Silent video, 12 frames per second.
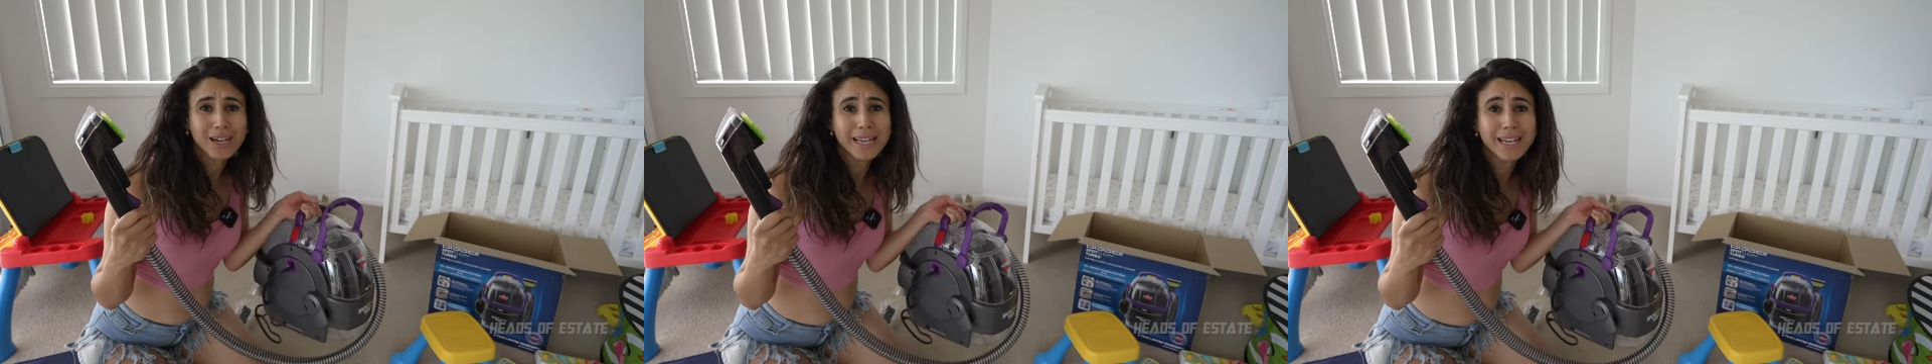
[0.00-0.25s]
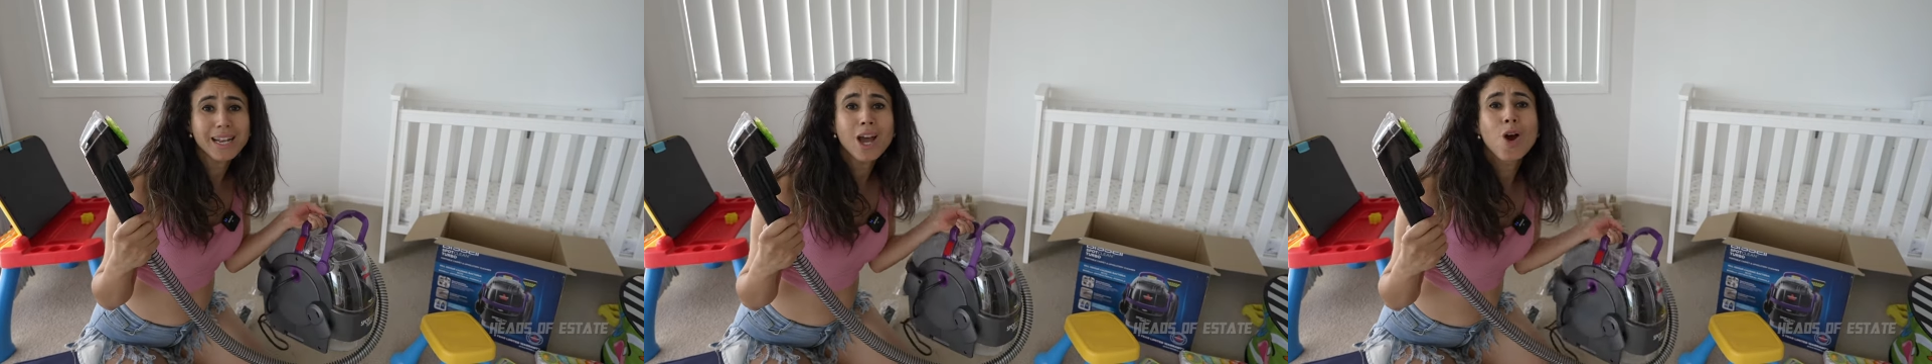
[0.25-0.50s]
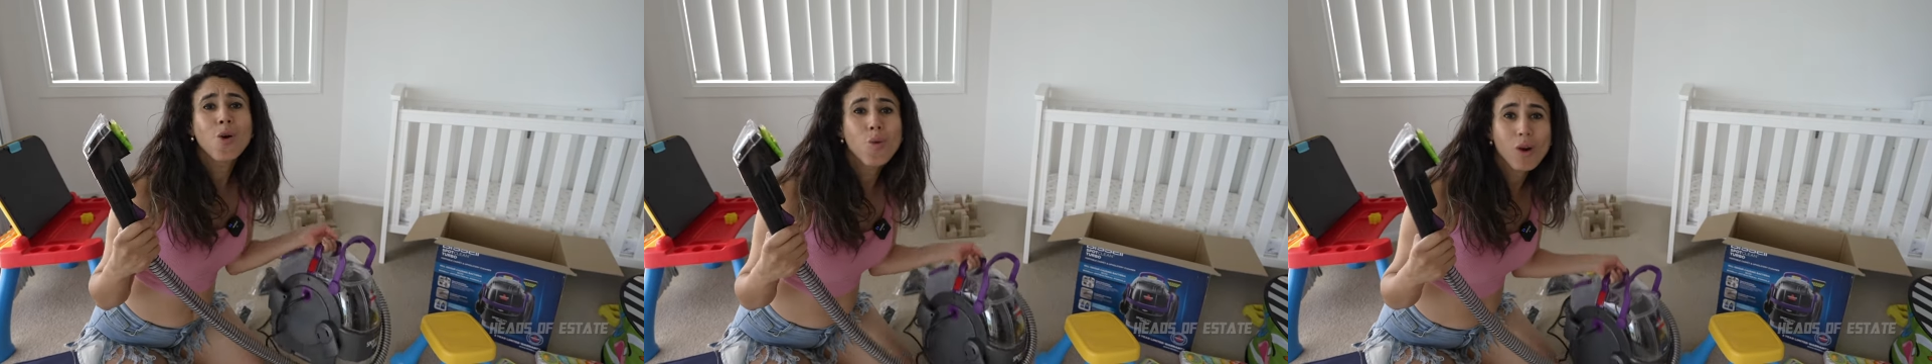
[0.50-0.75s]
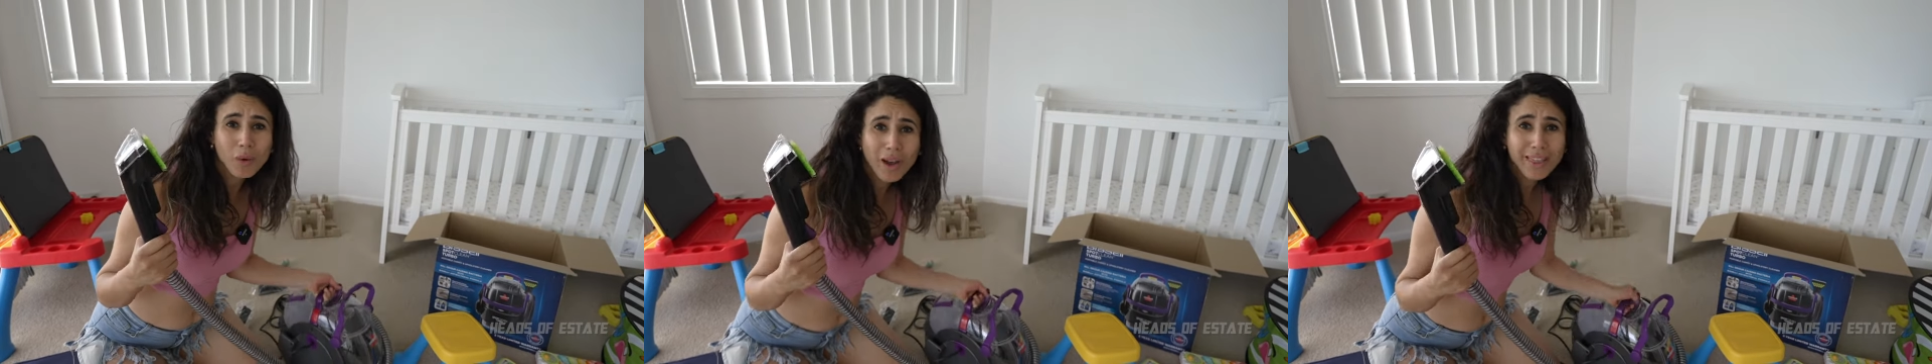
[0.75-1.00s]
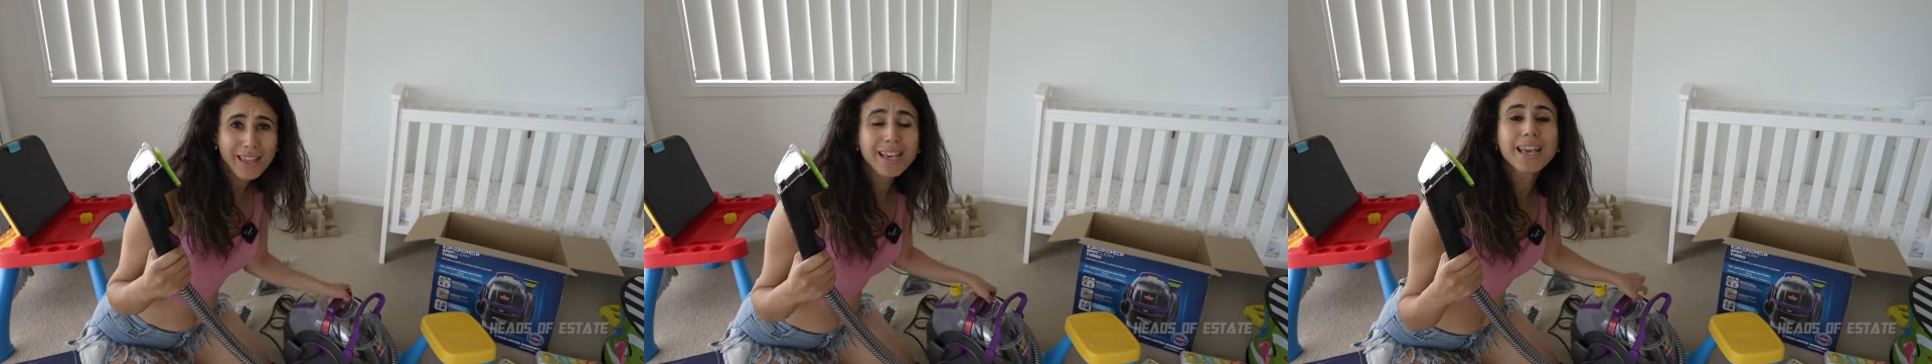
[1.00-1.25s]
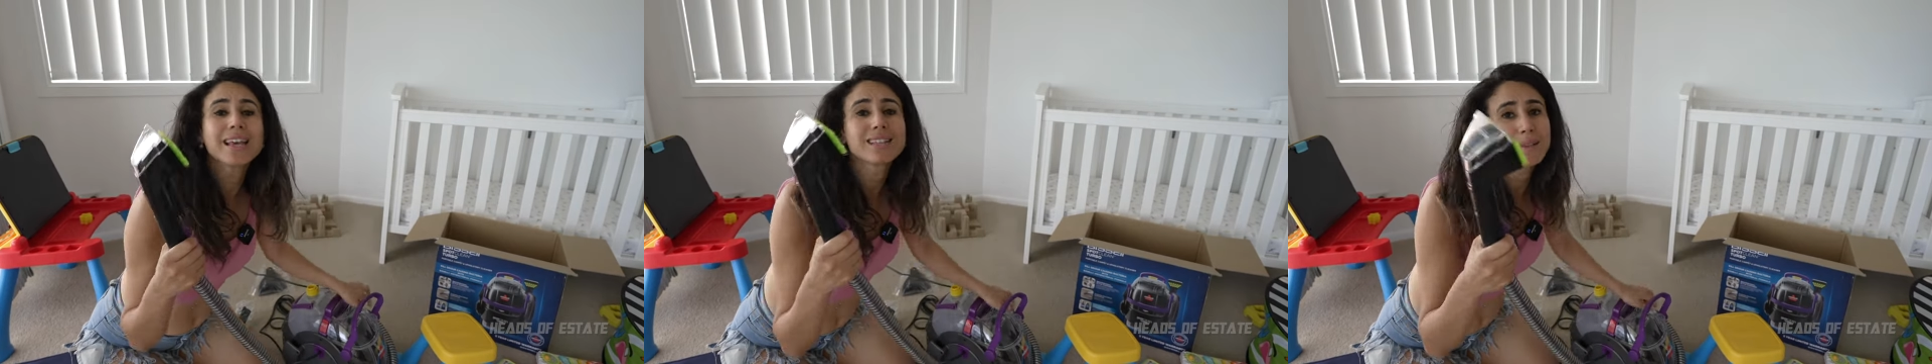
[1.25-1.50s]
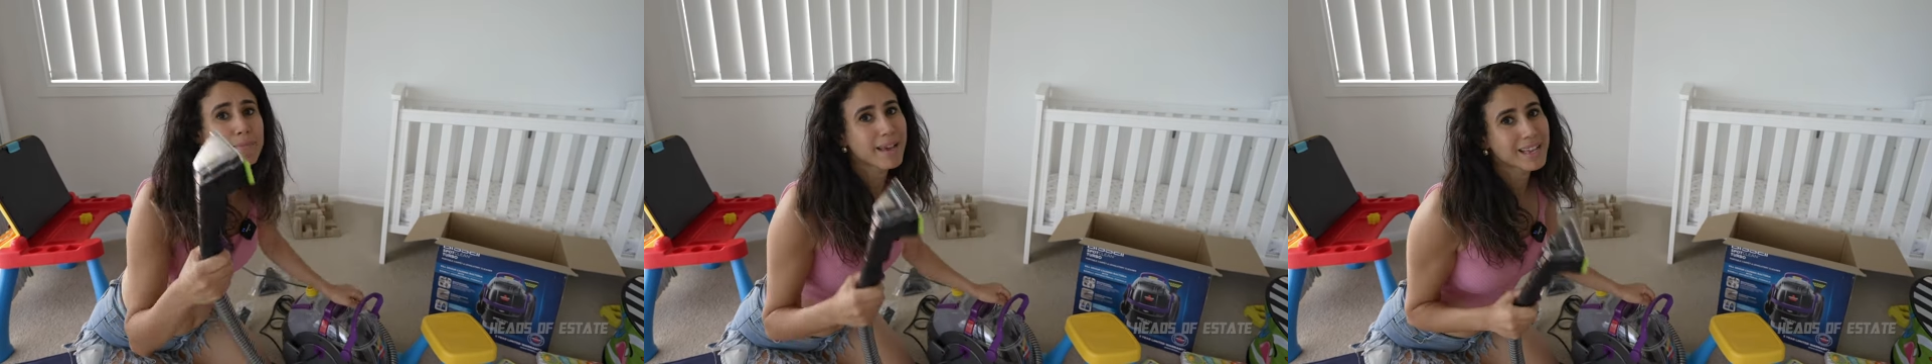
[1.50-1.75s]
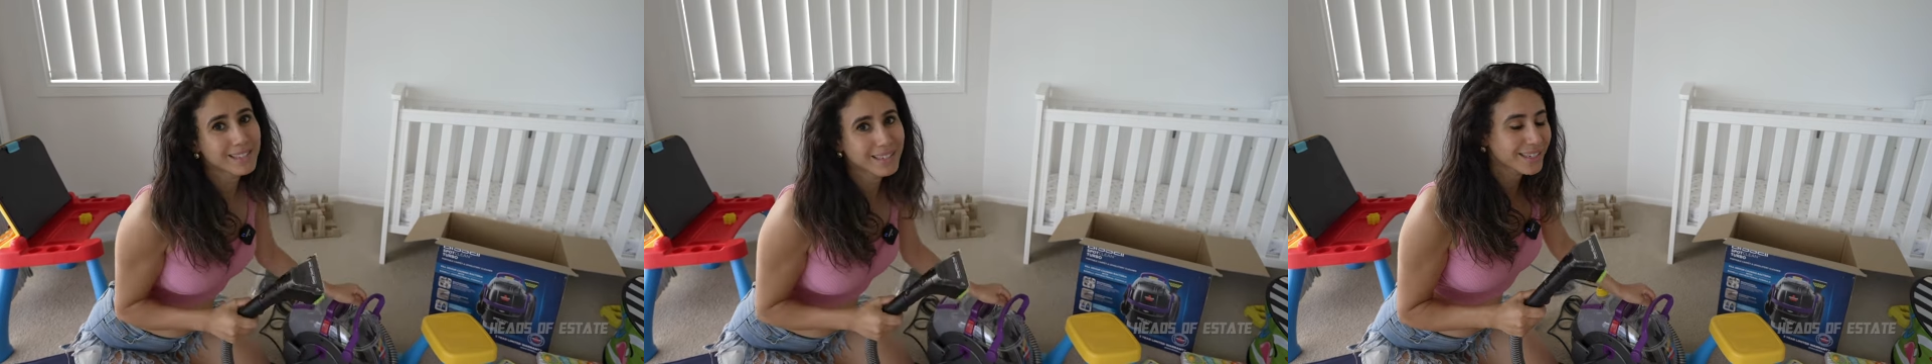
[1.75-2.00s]
Clean. What do I think? It's
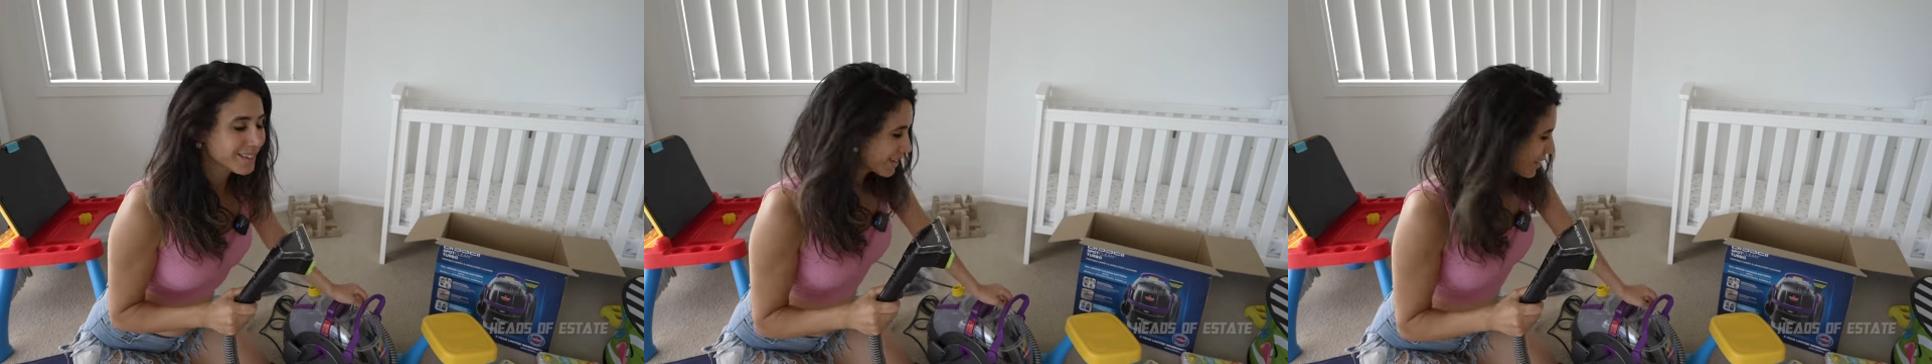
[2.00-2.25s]
amazing.